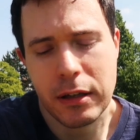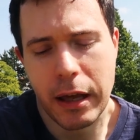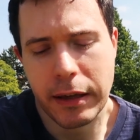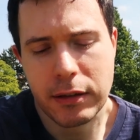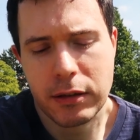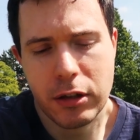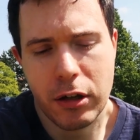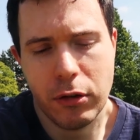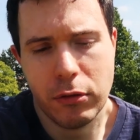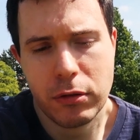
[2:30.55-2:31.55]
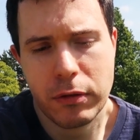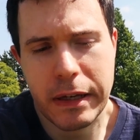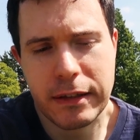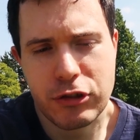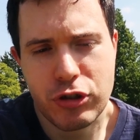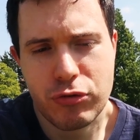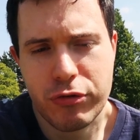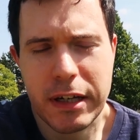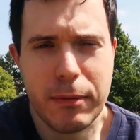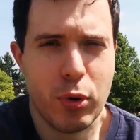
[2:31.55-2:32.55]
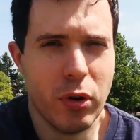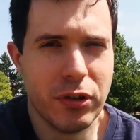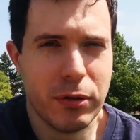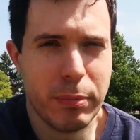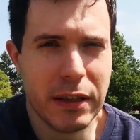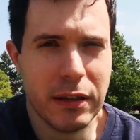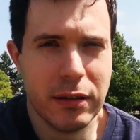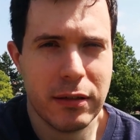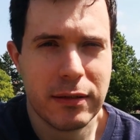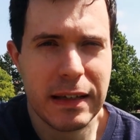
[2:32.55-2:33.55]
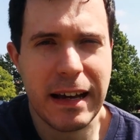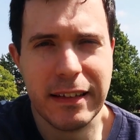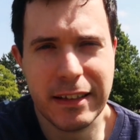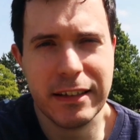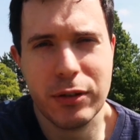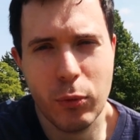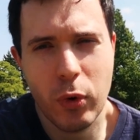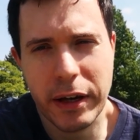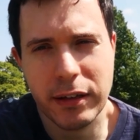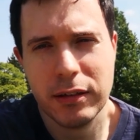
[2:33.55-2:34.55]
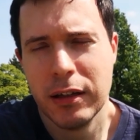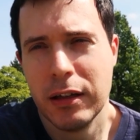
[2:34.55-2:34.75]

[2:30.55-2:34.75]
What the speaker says: Like, it's just really important to be at a decent weight.